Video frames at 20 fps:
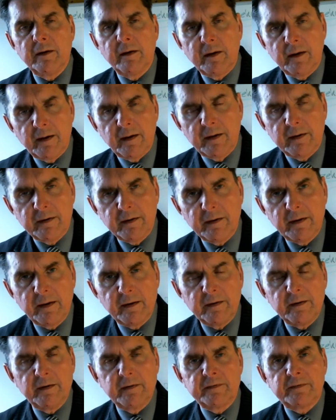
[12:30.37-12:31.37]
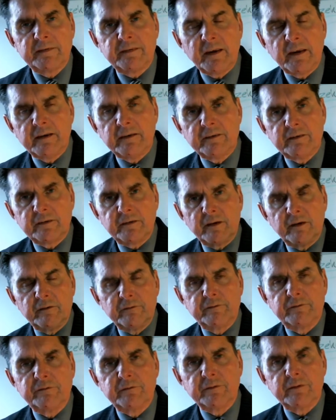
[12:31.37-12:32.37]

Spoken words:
a sense of.